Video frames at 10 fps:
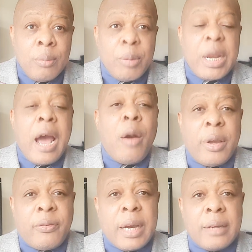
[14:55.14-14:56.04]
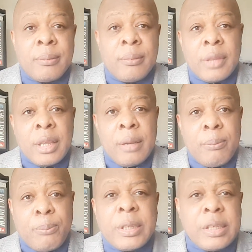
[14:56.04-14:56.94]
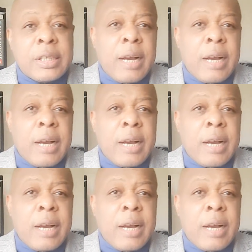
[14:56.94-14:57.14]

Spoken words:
But however, British